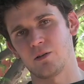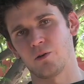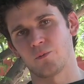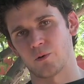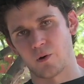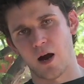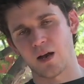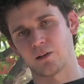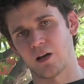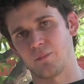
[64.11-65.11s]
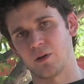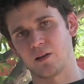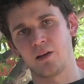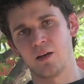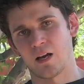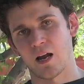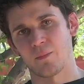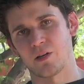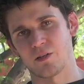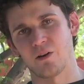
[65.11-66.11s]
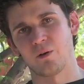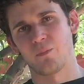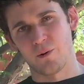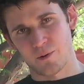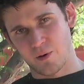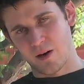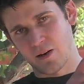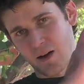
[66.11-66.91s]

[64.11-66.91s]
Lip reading: do for rock climbing, and I'm going to show you both right